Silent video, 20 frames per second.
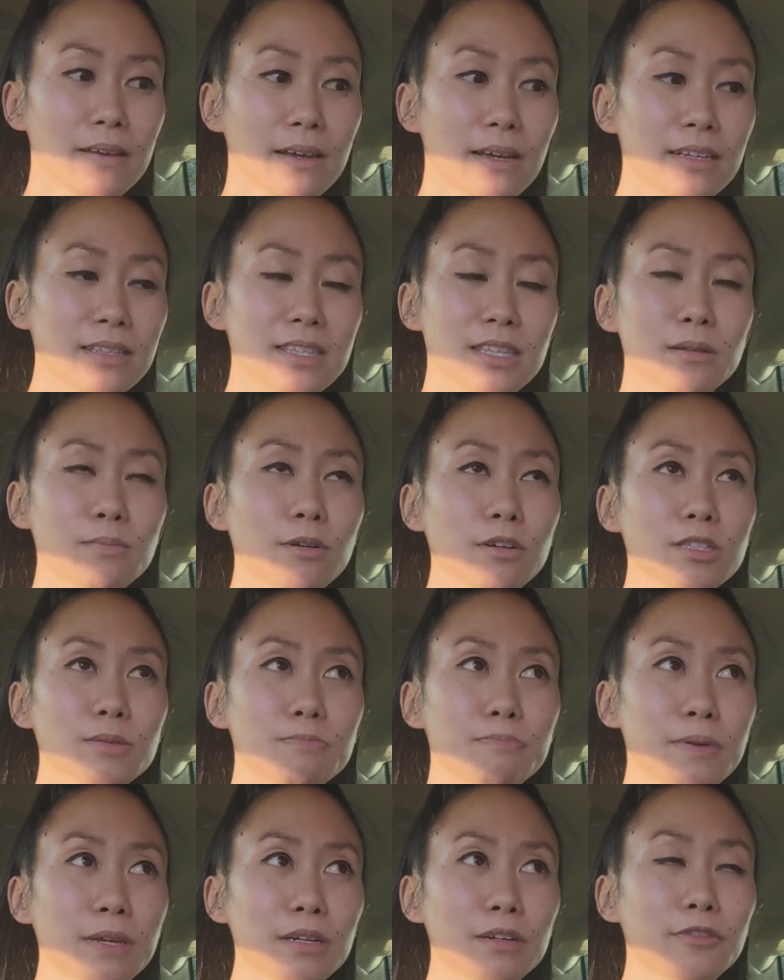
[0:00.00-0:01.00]
it's the
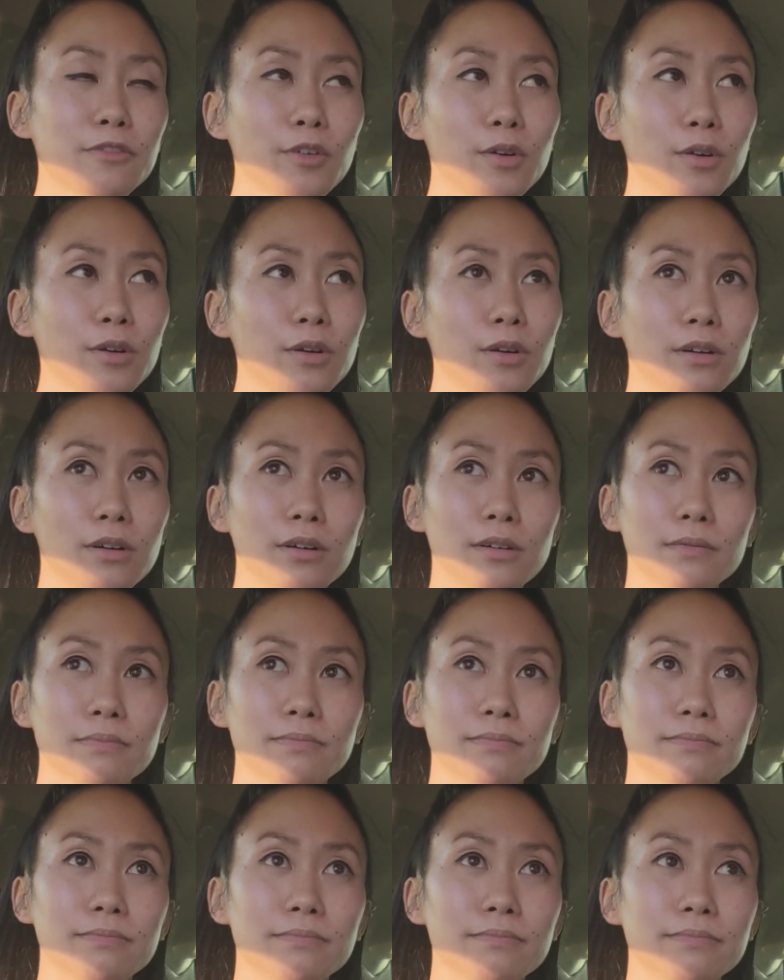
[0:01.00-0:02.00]
most beautiful
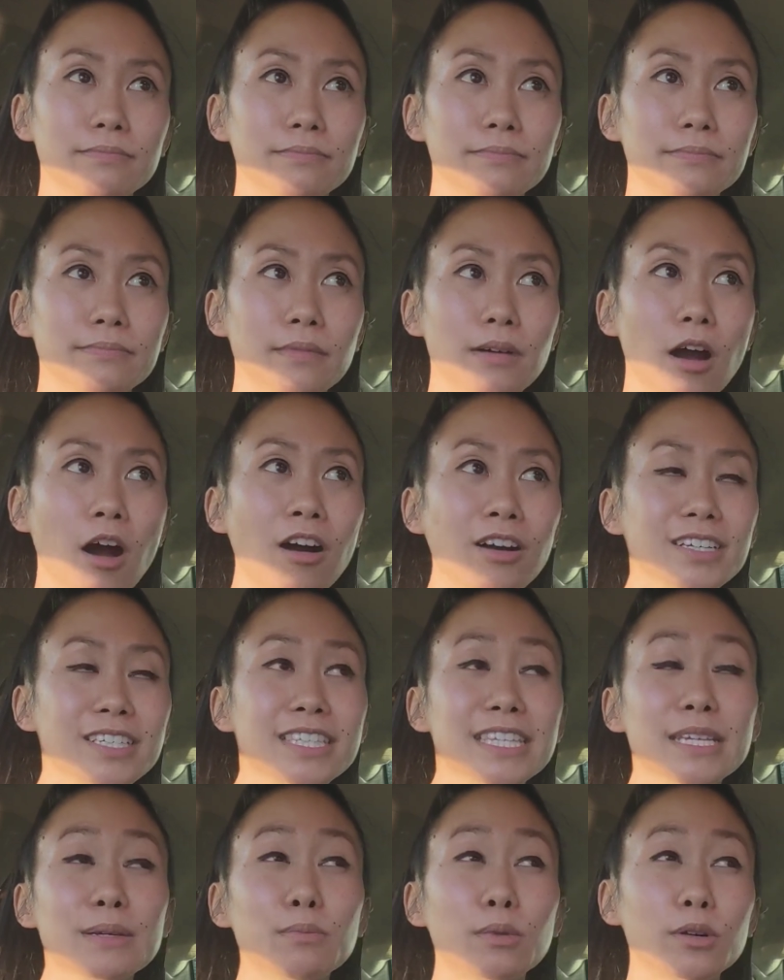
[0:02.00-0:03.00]

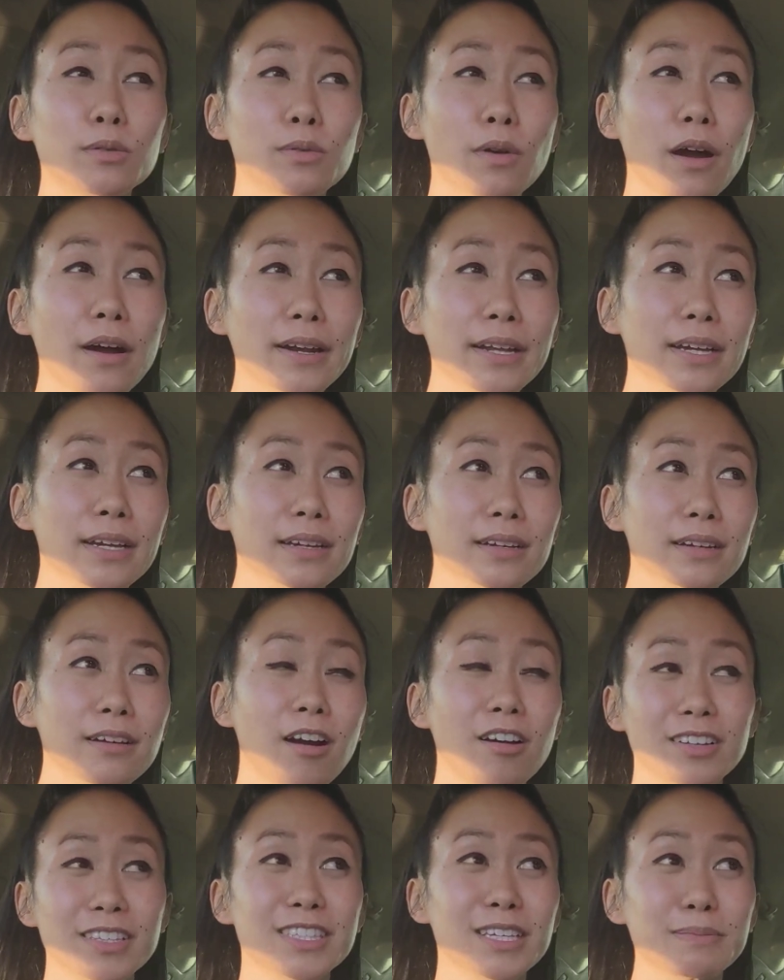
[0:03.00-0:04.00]
oxymoronic
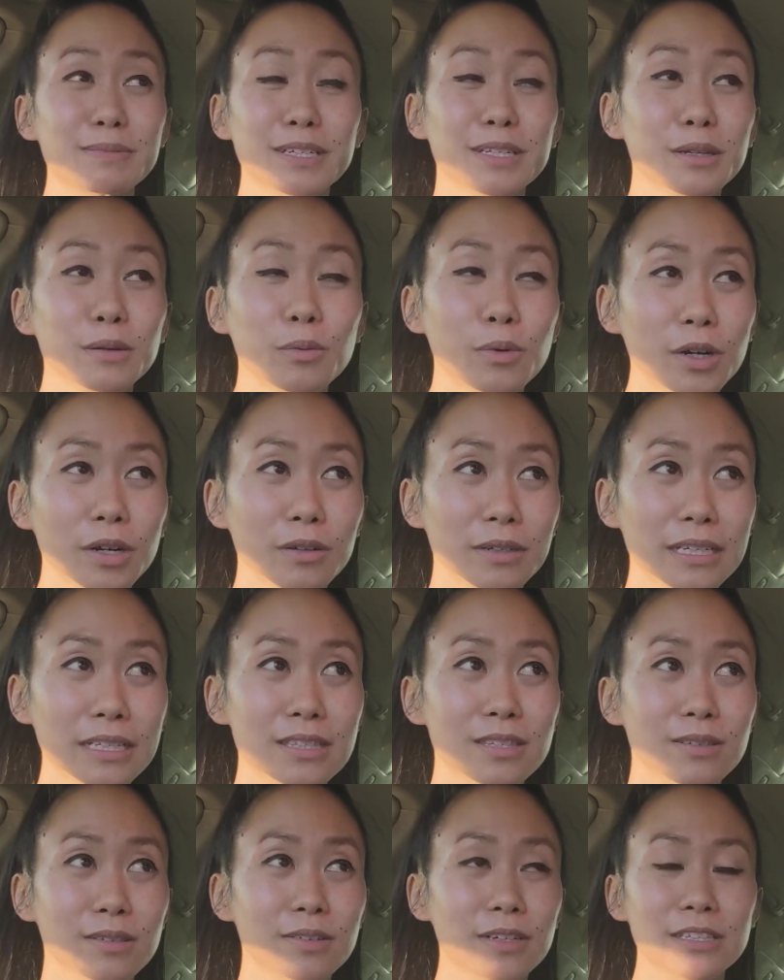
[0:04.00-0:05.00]
concept in the world.
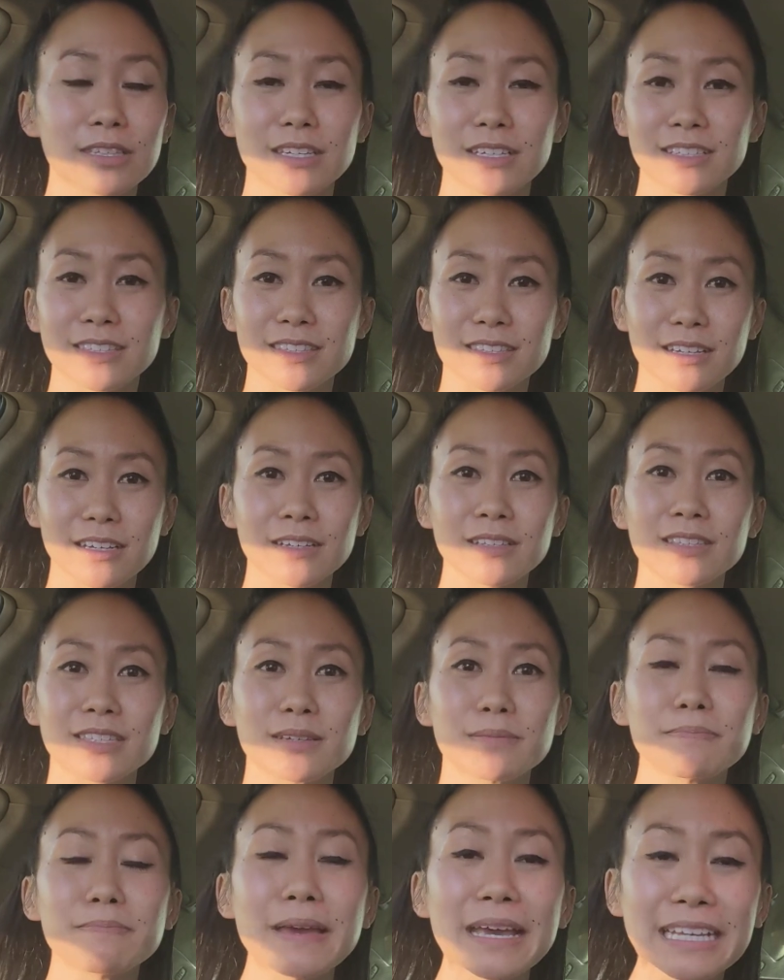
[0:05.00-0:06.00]
It's
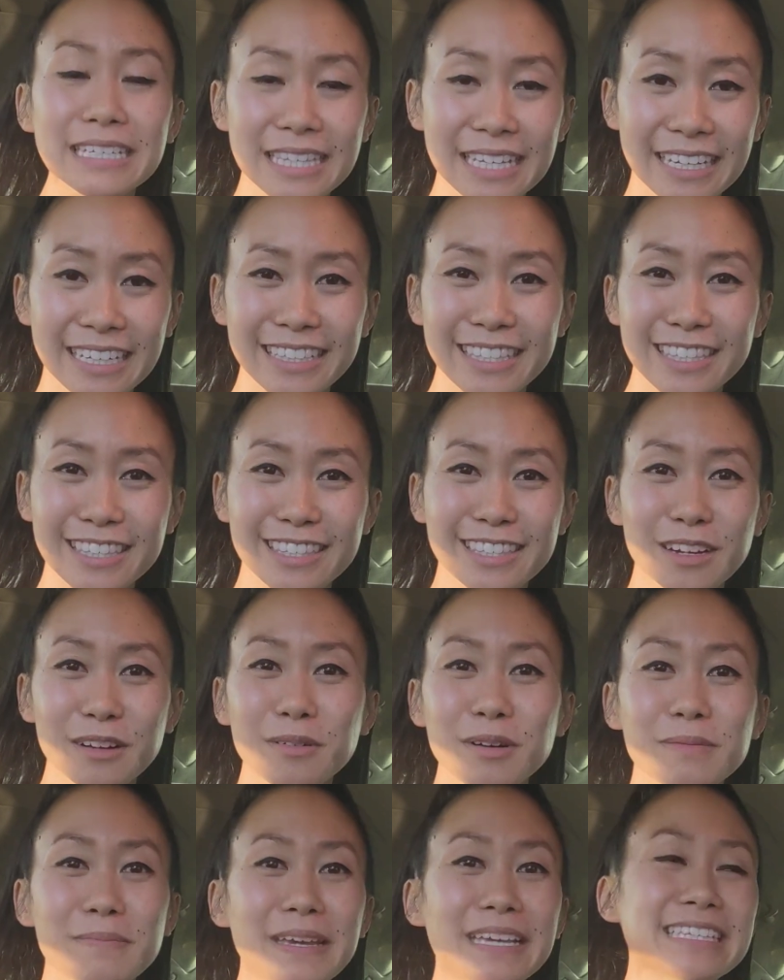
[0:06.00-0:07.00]
amazing. It's
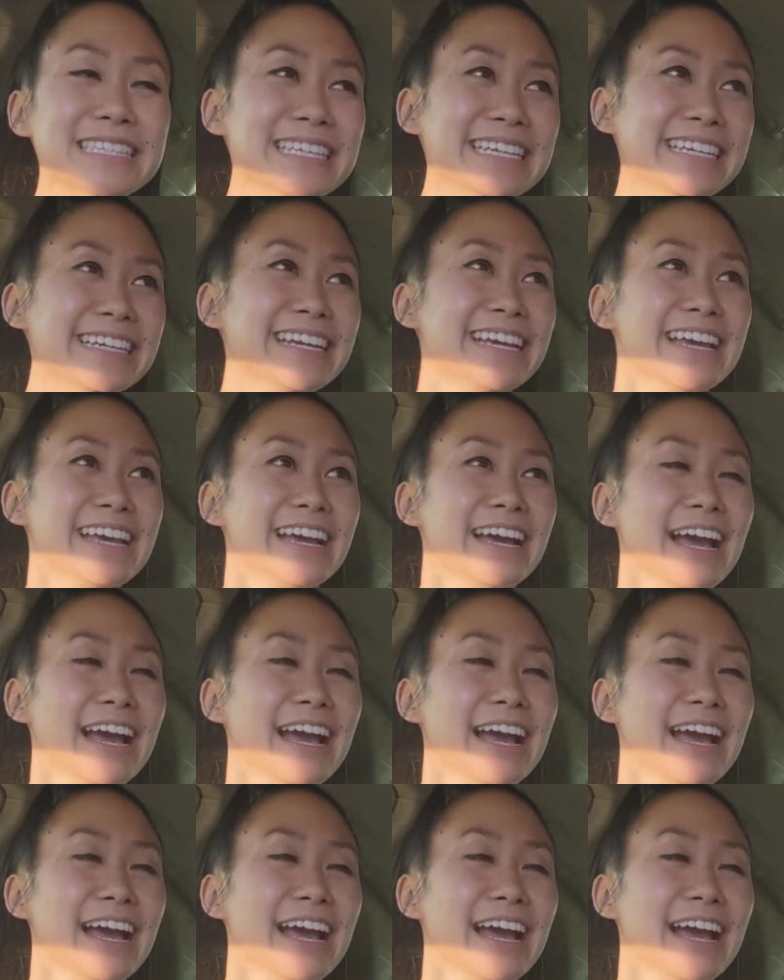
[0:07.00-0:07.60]
so amazing.